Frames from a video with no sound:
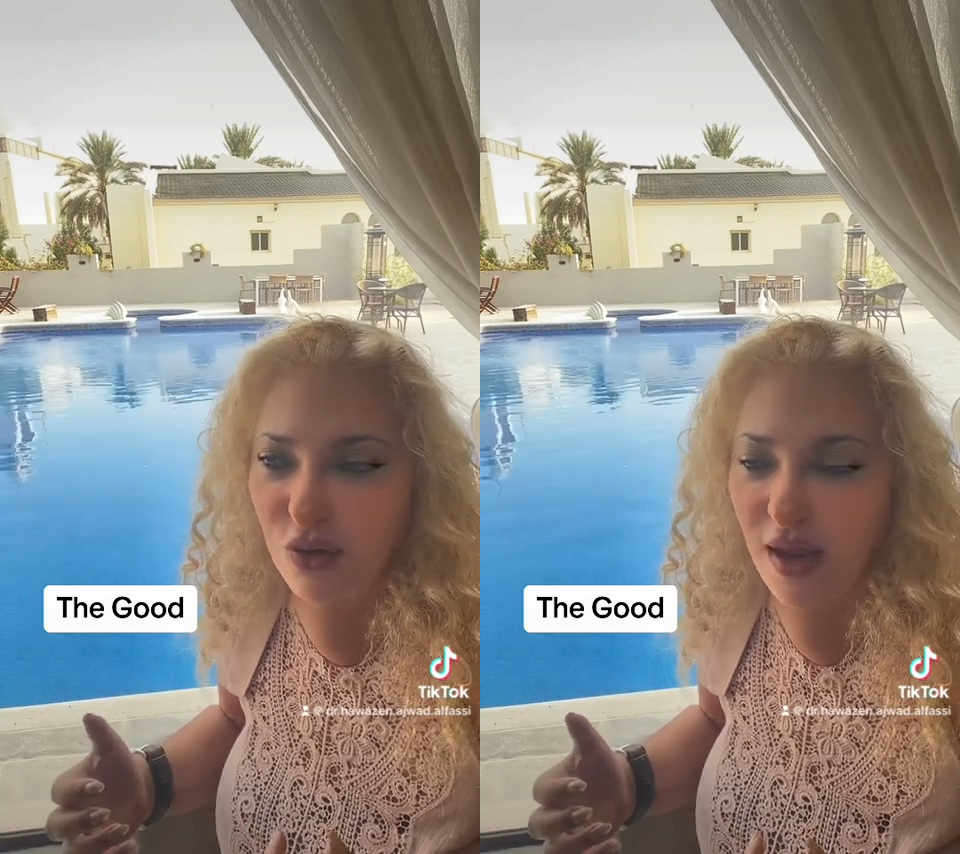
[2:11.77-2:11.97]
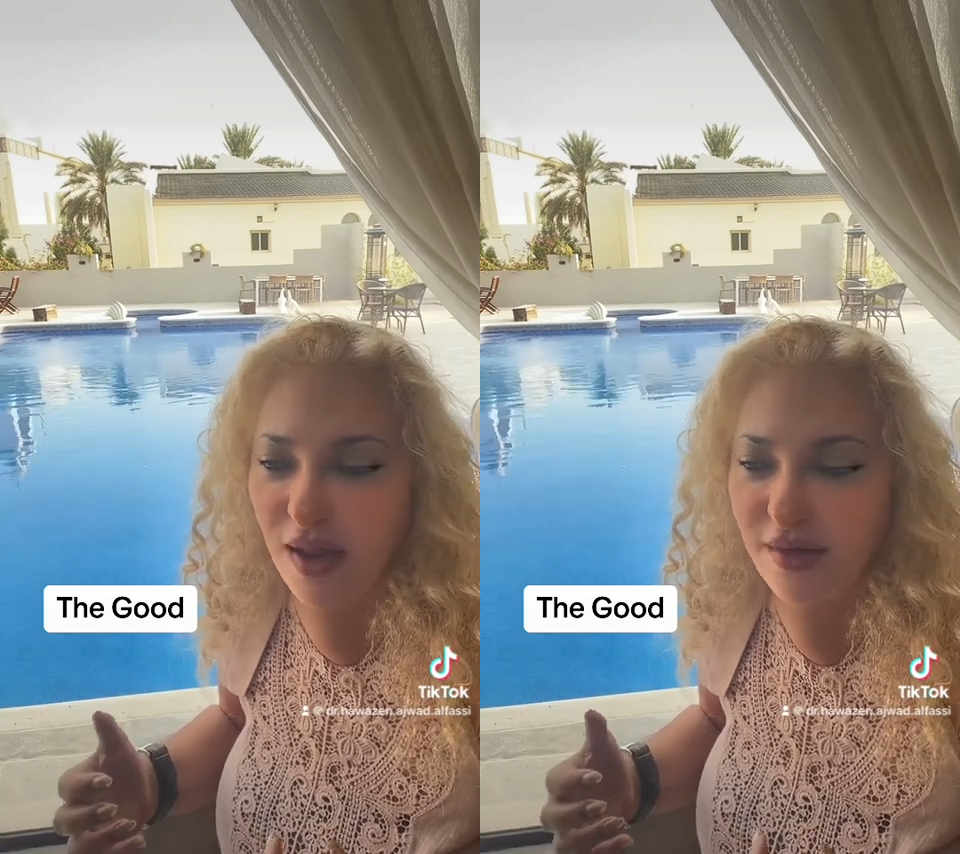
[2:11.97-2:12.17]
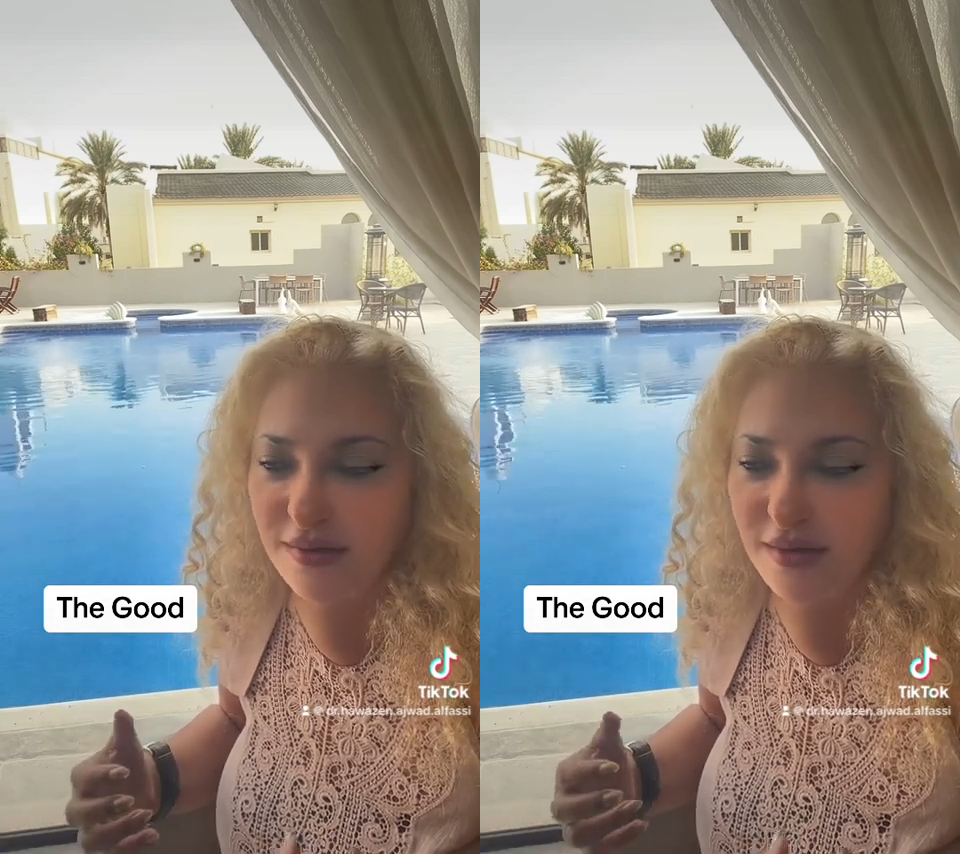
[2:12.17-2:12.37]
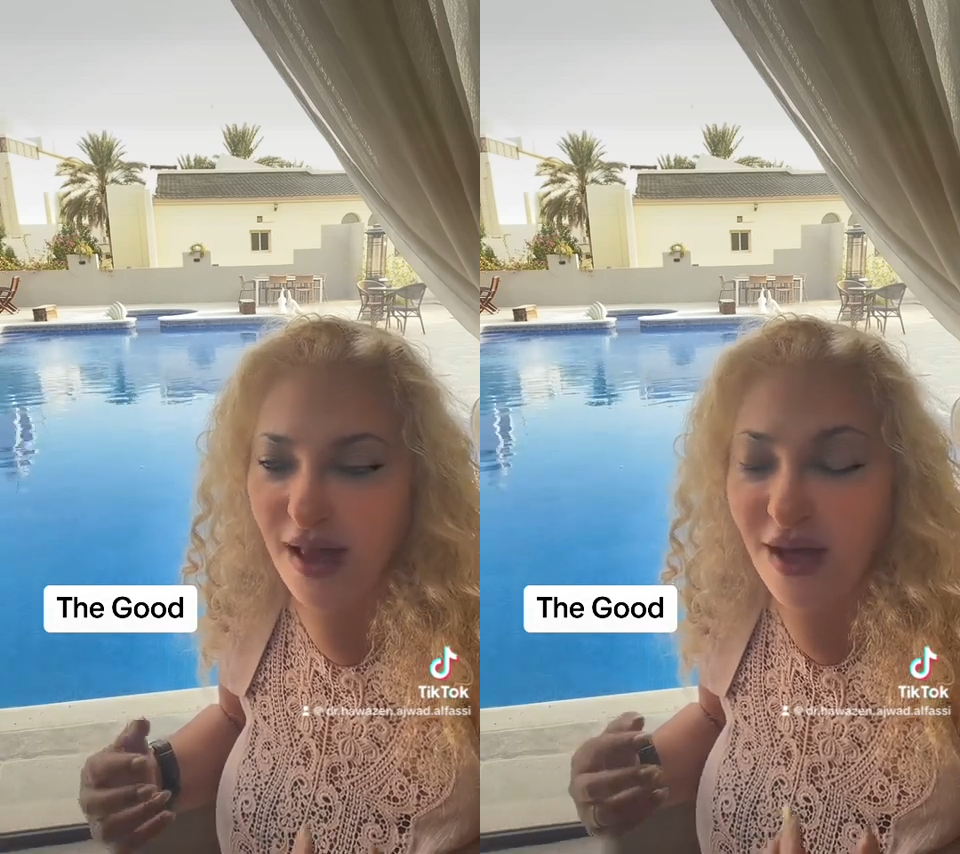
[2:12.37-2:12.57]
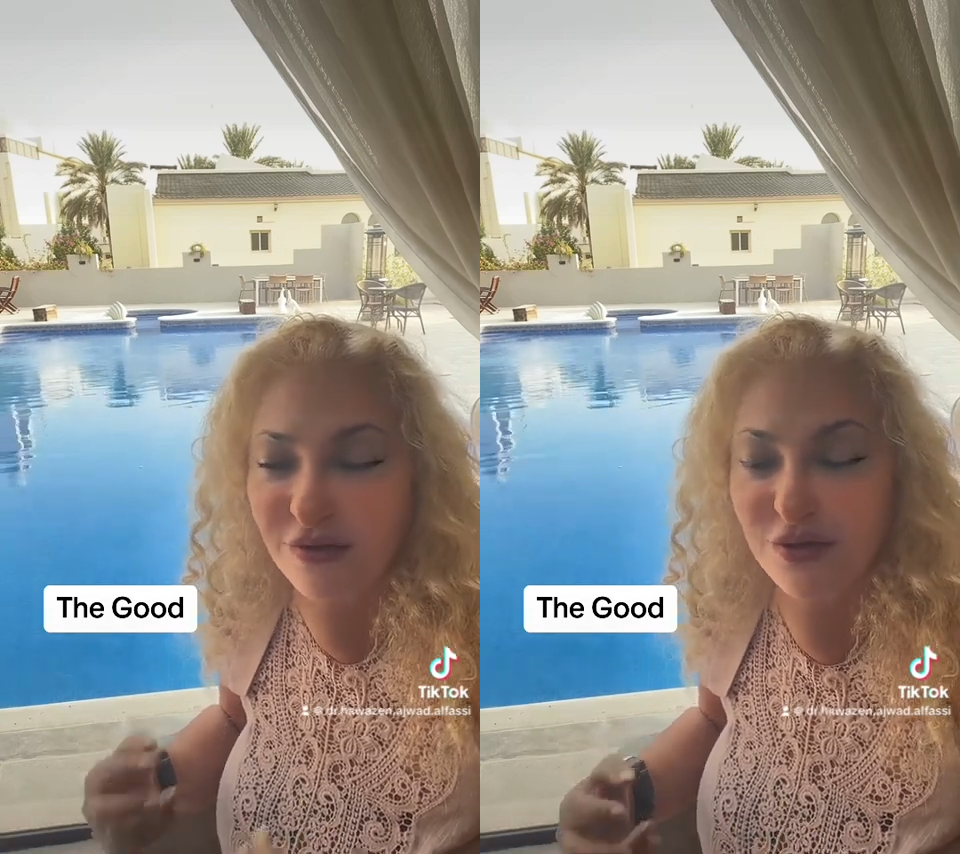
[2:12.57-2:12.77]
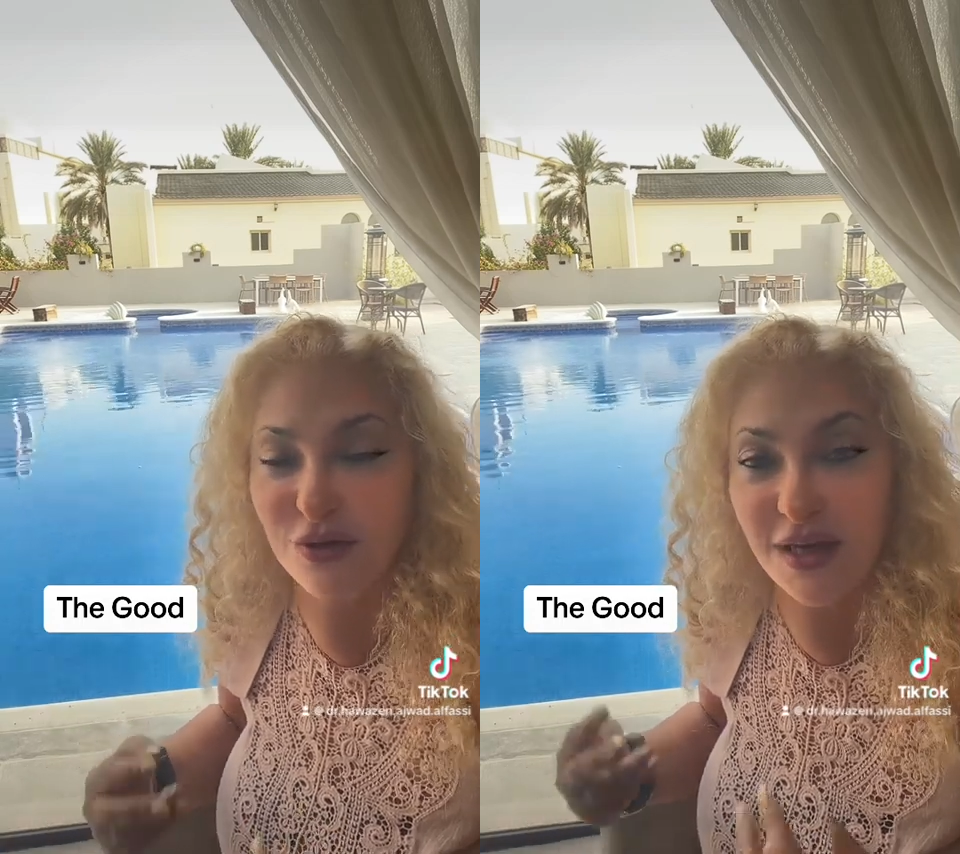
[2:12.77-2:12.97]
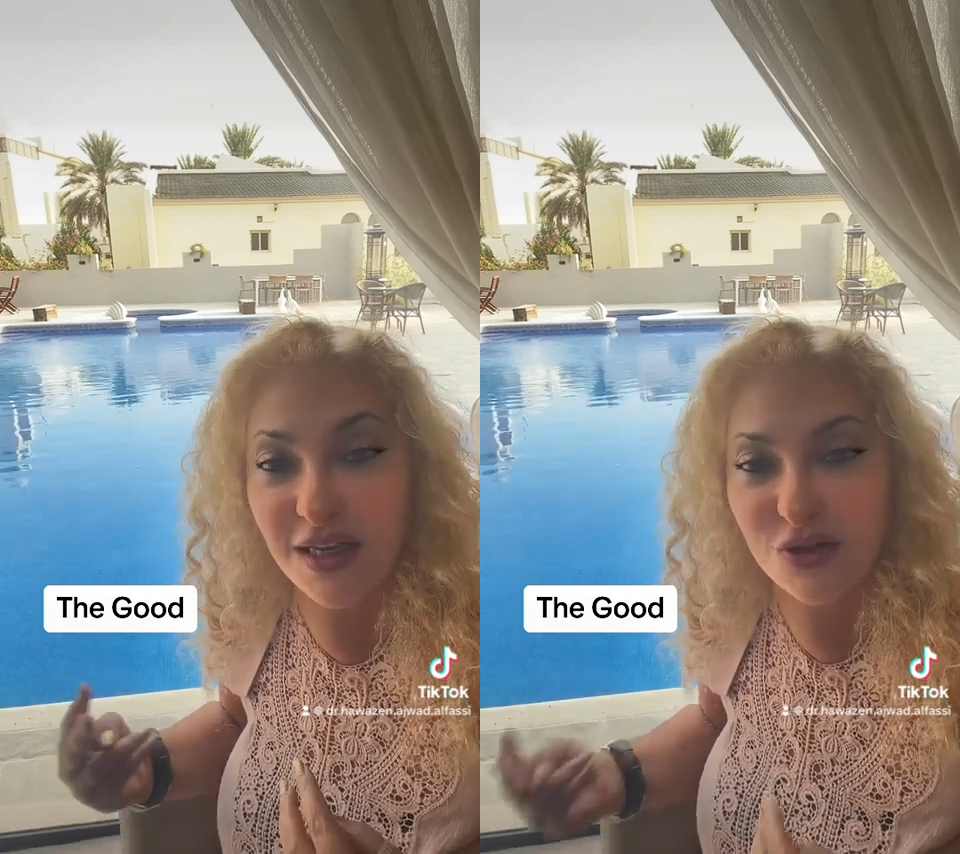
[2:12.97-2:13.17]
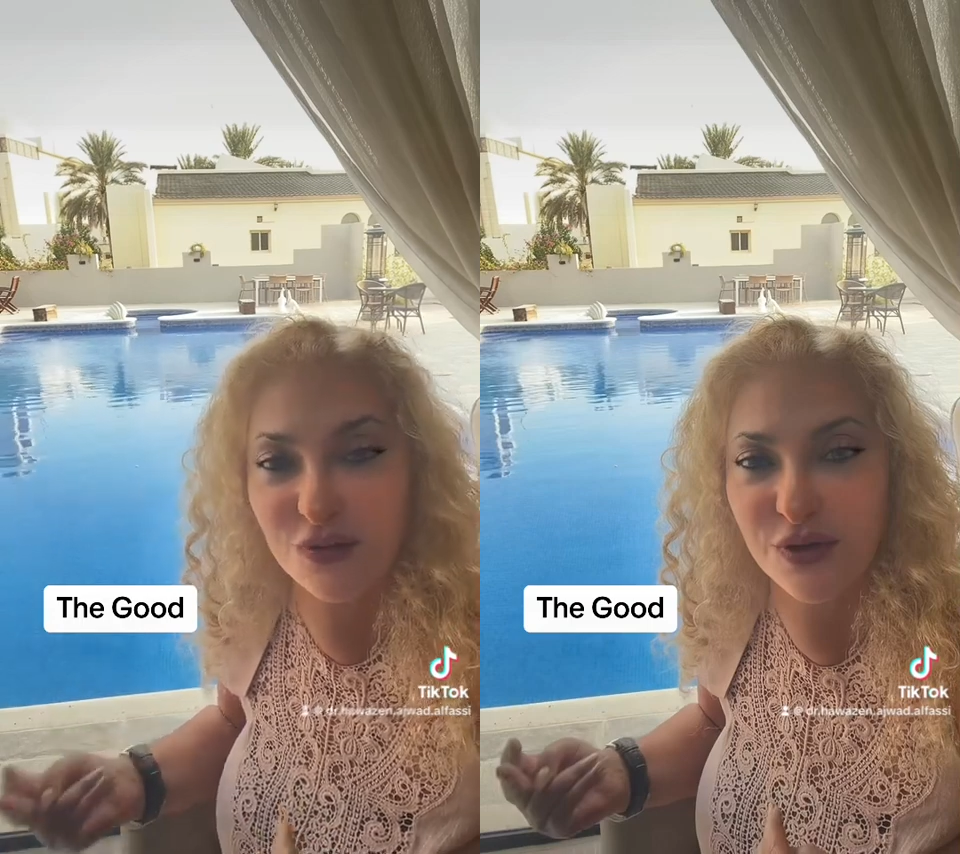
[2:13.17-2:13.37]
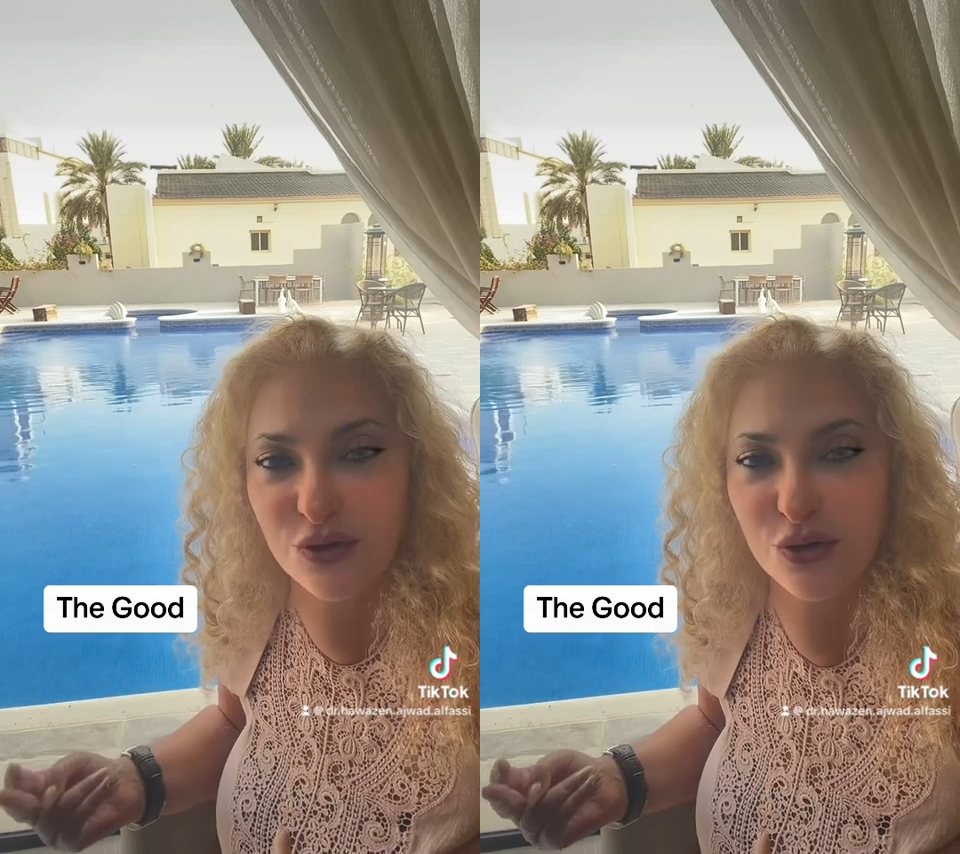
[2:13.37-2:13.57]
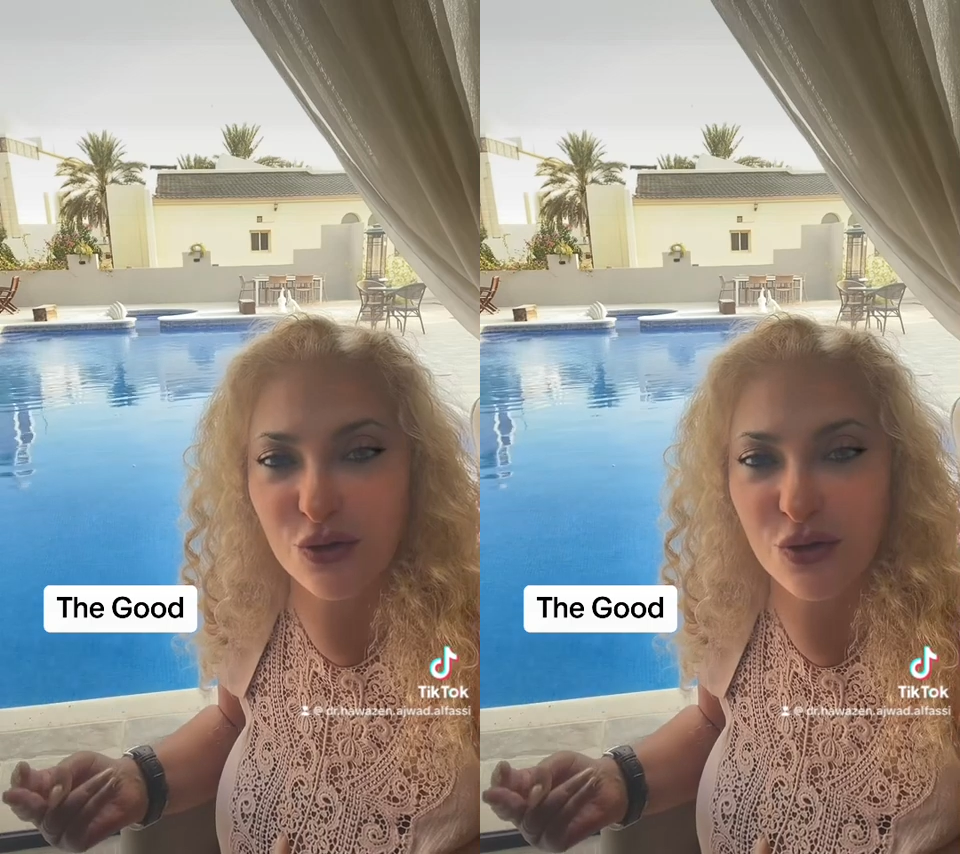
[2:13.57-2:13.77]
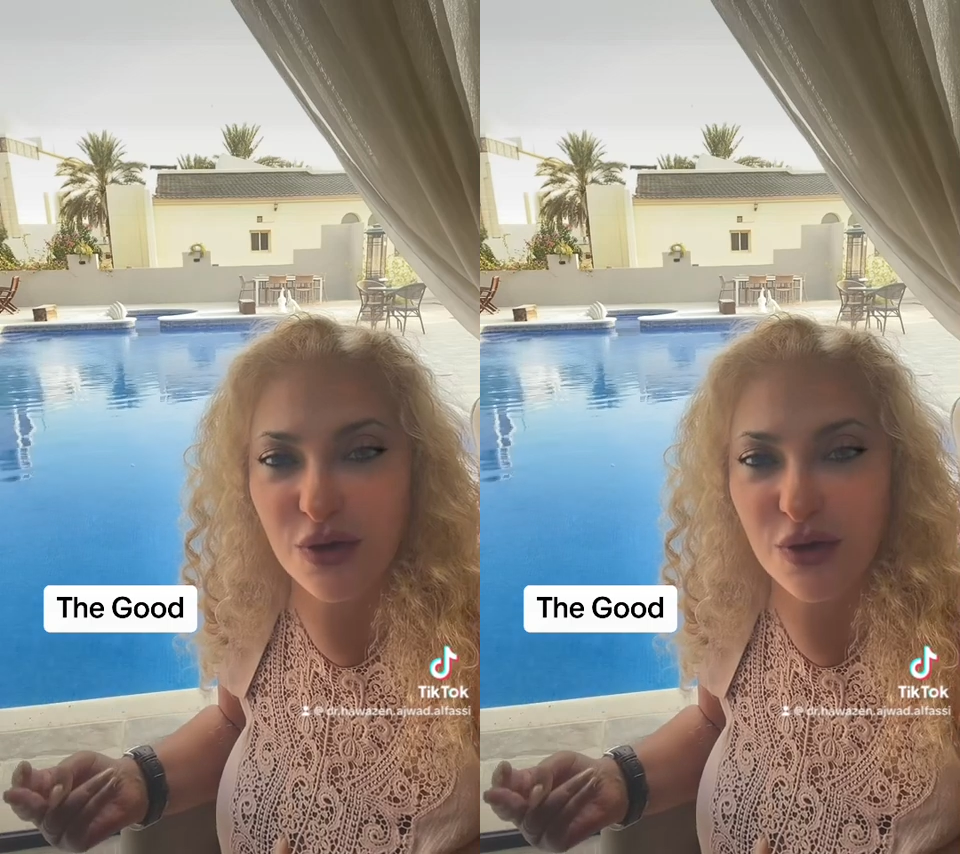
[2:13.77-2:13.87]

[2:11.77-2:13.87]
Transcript: and after each video